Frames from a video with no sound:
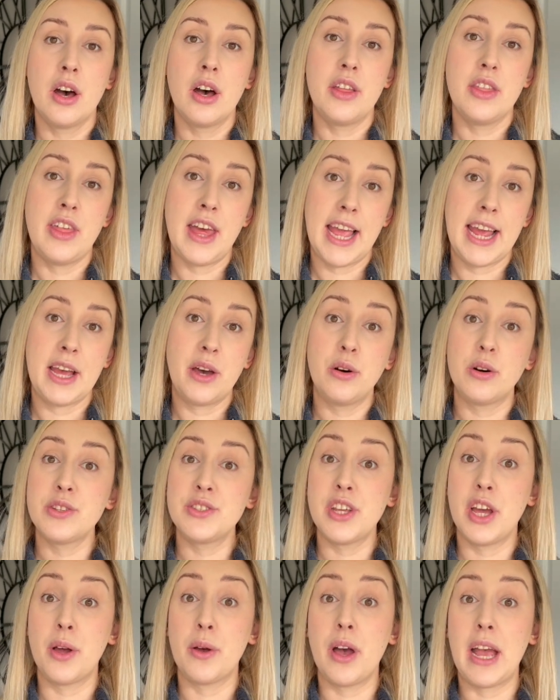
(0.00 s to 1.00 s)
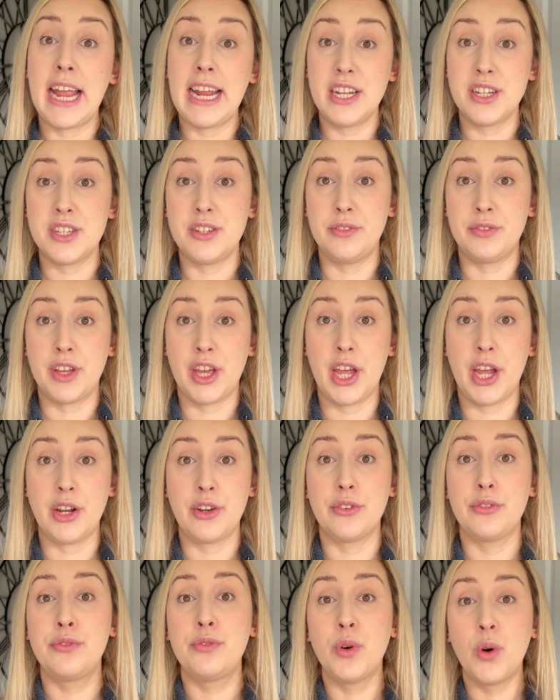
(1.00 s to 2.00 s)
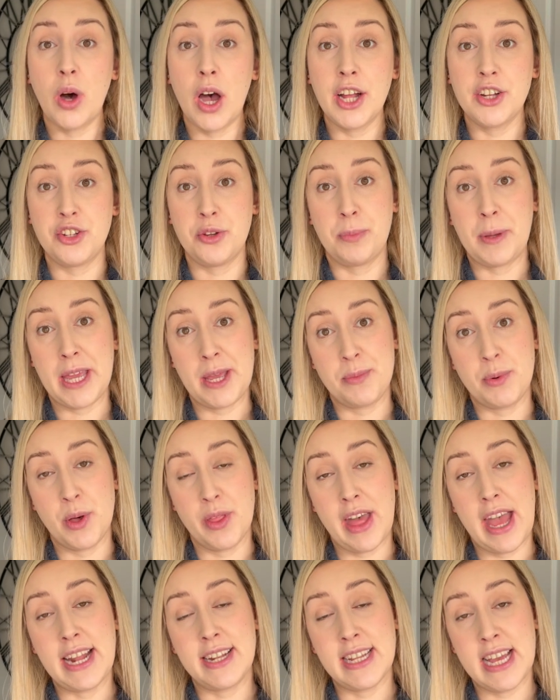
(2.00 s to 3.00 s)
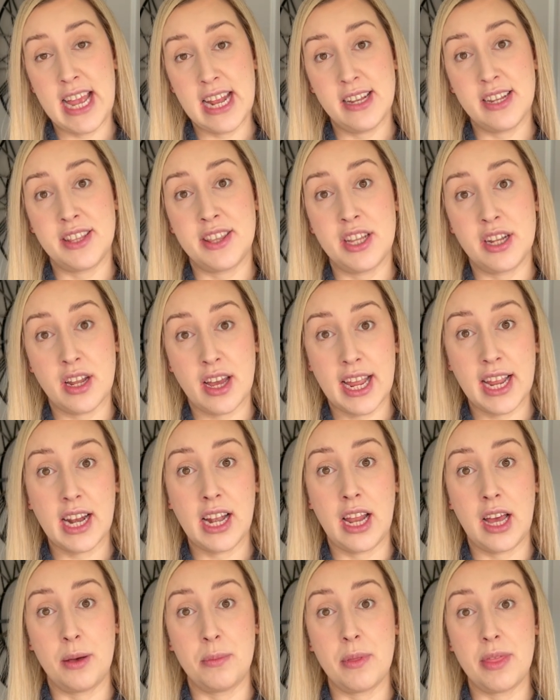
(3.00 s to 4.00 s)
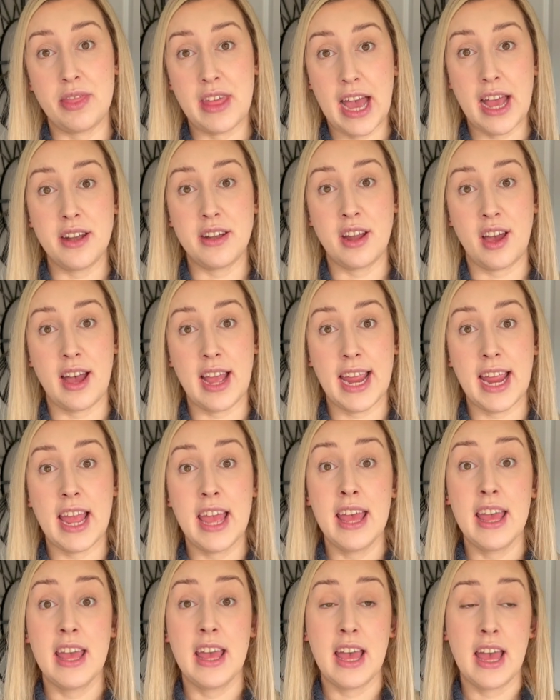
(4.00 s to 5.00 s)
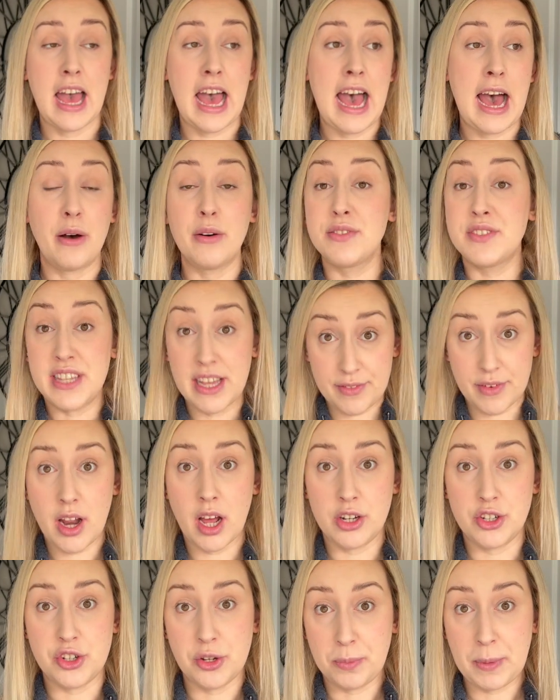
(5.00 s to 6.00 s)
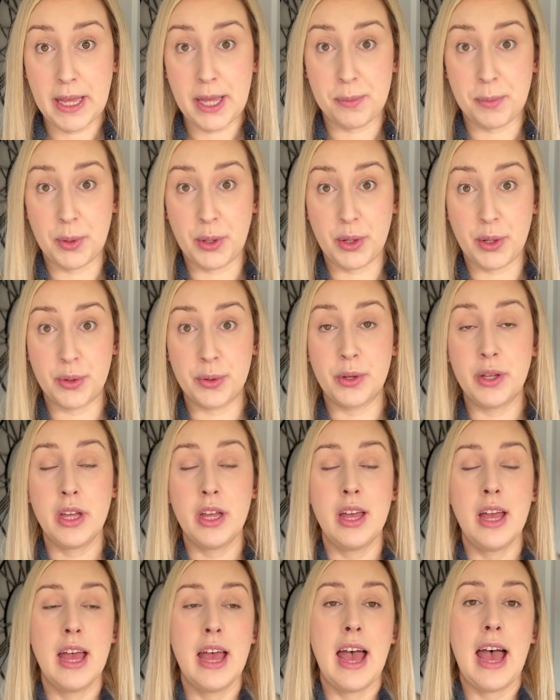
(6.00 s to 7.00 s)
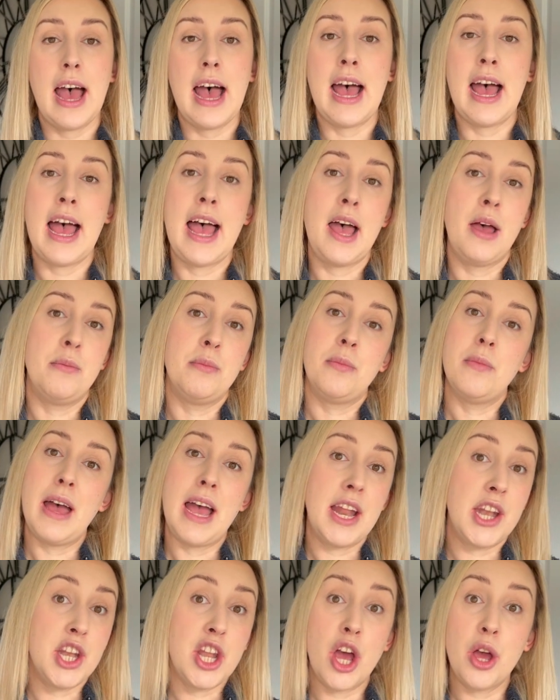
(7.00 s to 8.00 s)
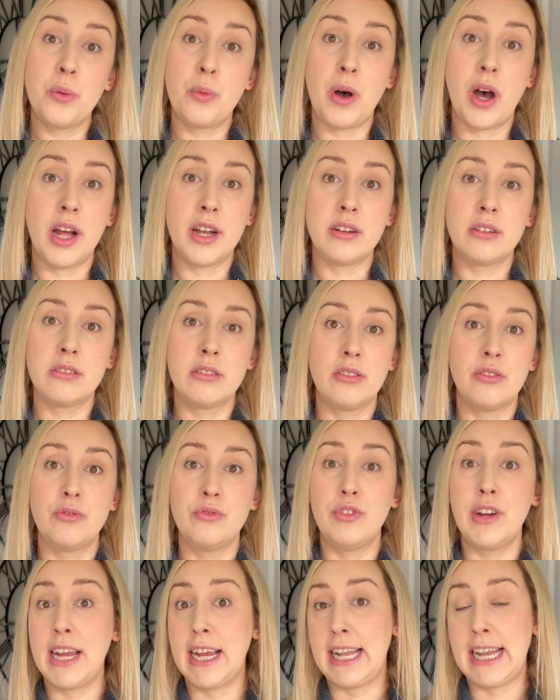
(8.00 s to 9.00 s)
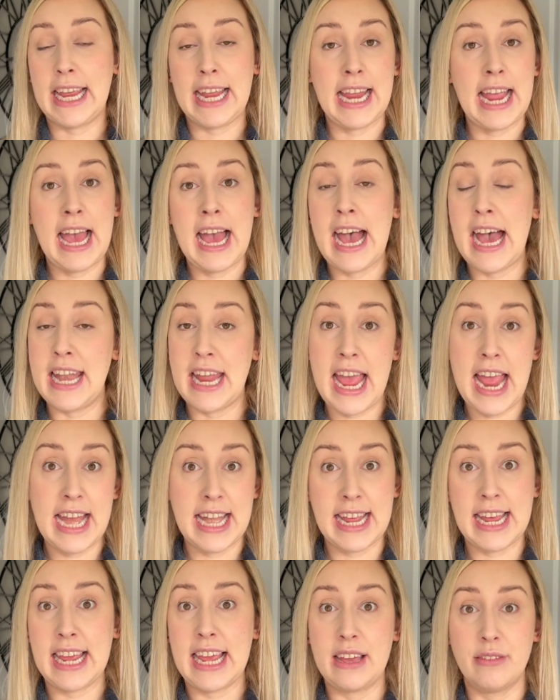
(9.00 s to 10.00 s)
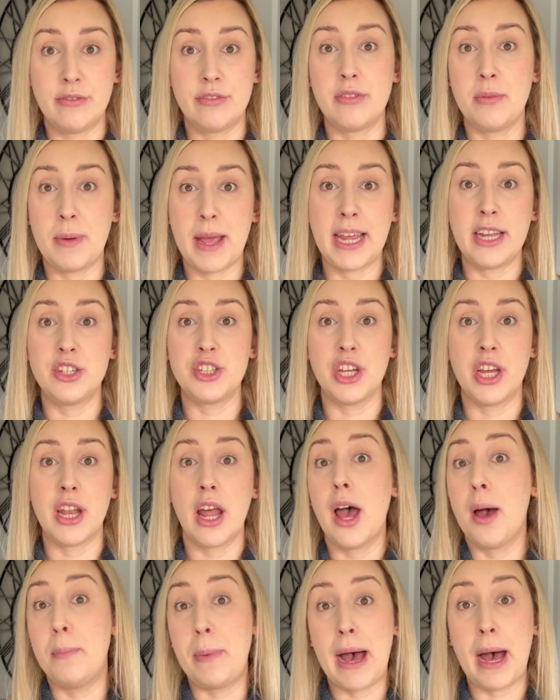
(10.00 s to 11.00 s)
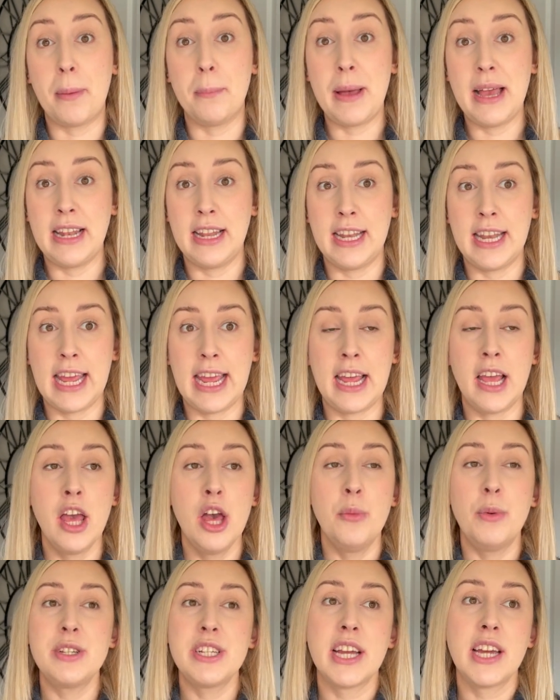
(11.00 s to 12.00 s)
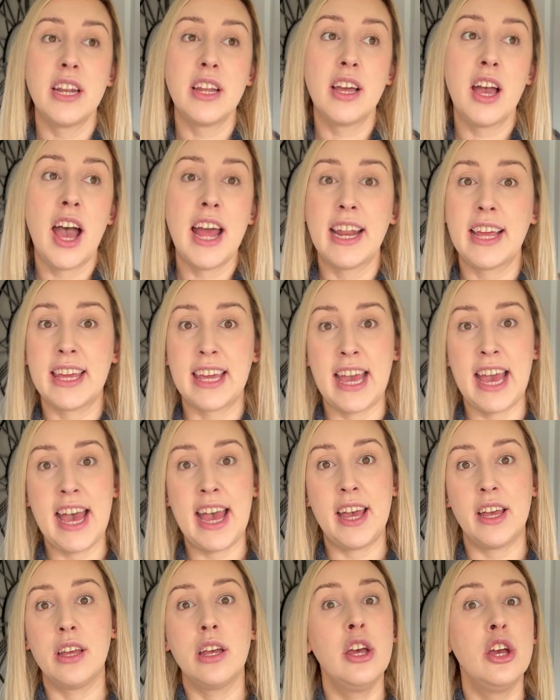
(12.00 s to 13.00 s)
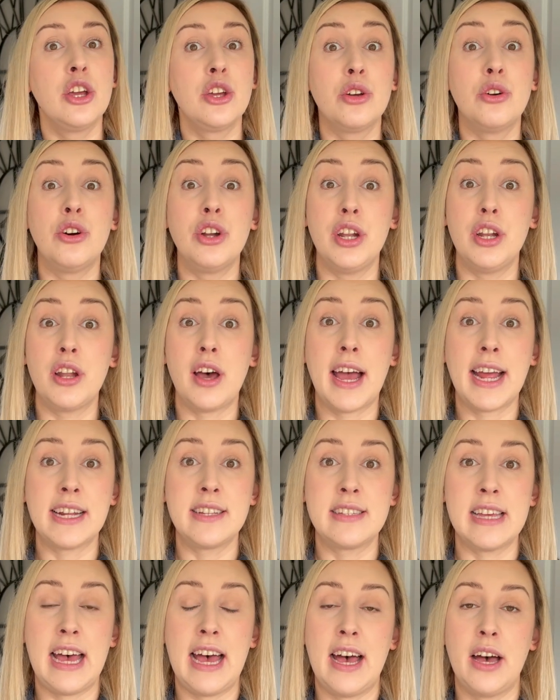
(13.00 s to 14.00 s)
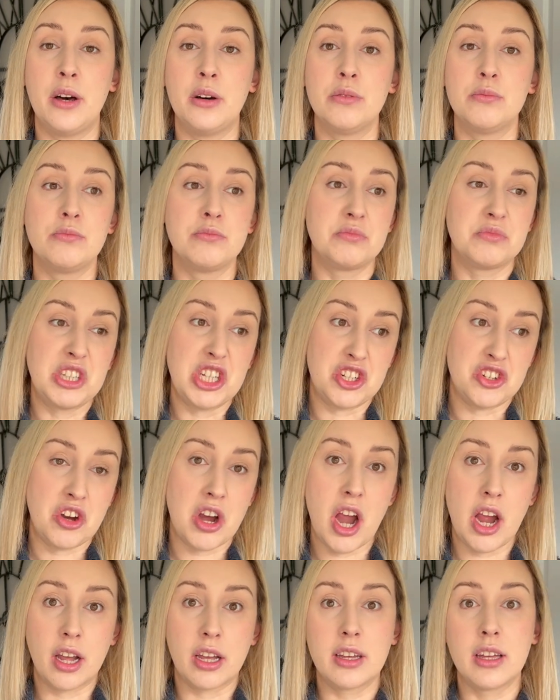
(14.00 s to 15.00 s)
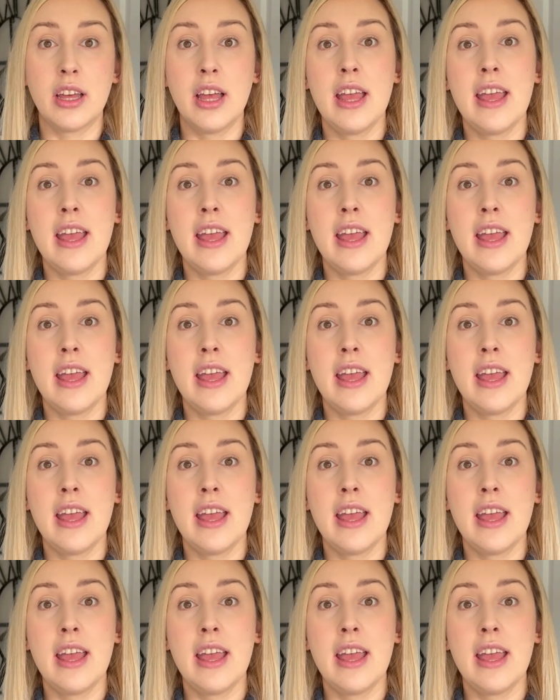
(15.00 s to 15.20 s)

They also interviewed 400 people that attended the nightclub that night out of 700 people, and no one really had any information about Melanie, which I can kind of get. You're on a night out, you're drunk,